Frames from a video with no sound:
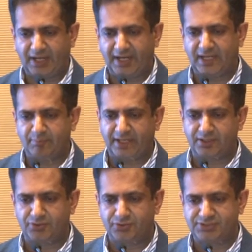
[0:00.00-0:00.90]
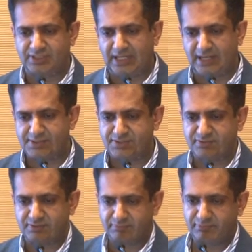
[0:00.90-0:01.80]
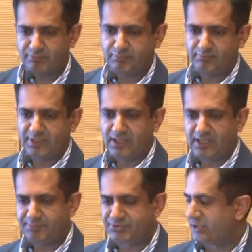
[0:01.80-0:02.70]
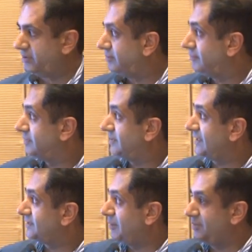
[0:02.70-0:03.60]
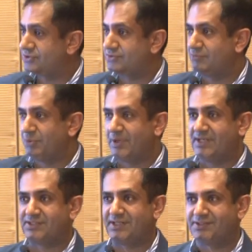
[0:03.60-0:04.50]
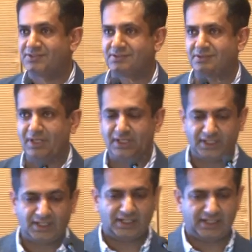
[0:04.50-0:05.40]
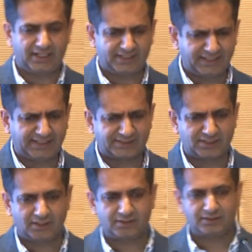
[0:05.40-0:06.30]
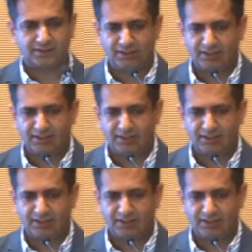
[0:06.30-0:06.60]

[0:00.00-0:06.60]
I get my thorns and lumps muddled up, so that's how much rupees it is. I think that's a lot.